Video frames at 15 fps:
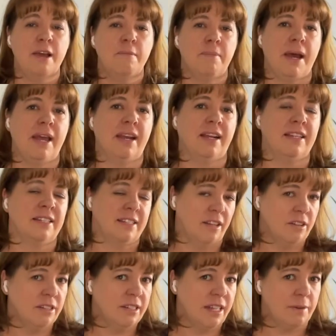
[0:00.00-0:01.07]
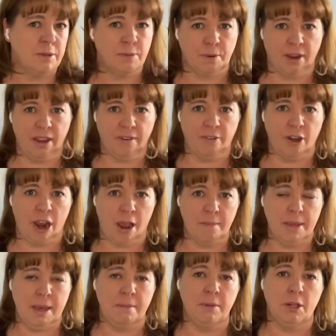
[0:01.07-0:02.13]
by a consultant that was working for
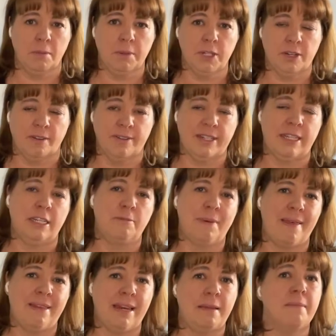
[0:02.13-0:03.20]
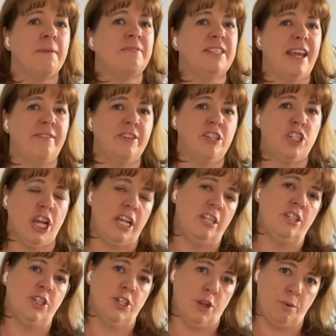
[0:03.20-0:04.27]
IBM Global Services by the name of David J.
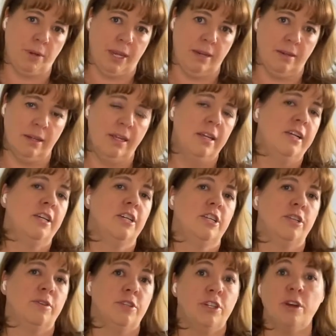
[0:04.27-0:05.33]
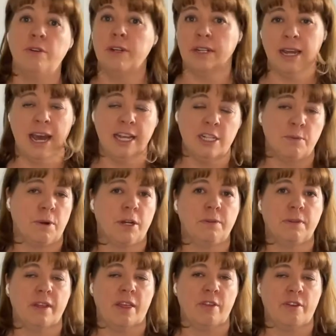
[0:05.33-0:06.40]
Snowden. So Snowden has worked
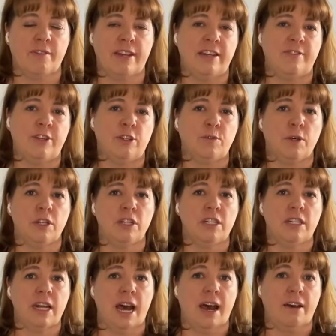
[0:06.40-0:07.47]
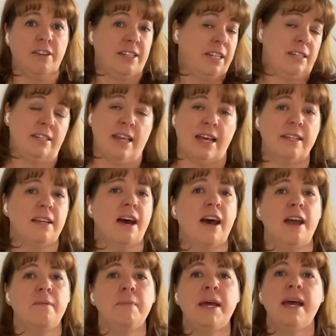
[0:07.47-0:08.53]
with other individuals since that
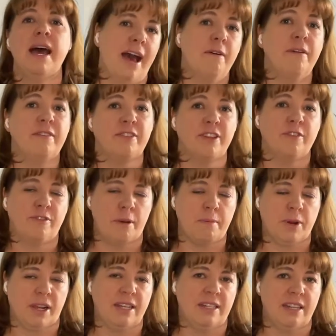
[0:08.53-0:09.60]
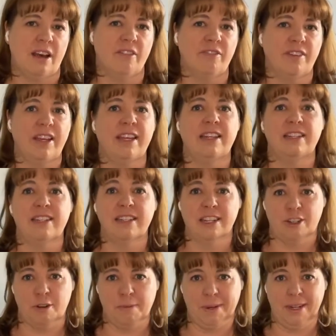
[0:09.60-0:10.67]
time. However, the framework itself is
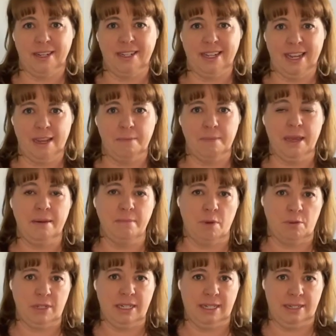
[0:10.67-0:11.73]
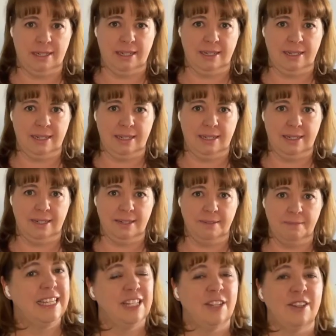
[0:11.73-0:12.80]
attributed to him in most instances.
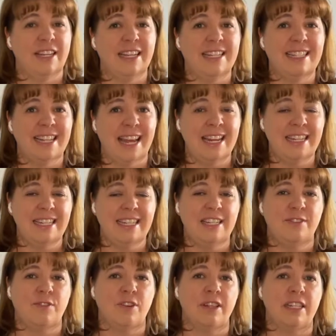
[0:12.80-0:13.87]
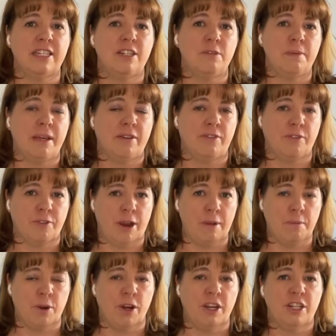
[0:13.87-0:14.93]
So the intent is for this to be a
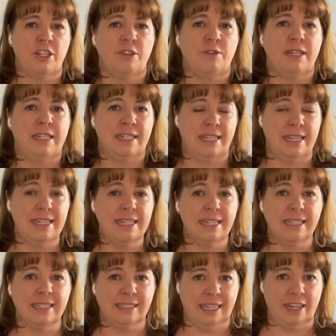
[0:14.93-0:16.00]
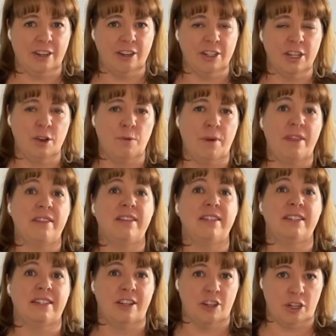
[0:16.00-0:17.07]
framework to assist leaders with
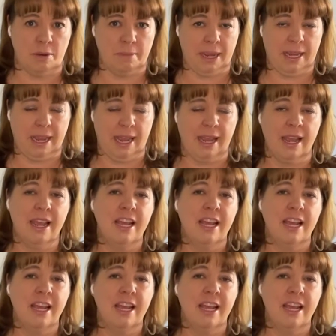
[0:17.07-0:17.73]
decision making.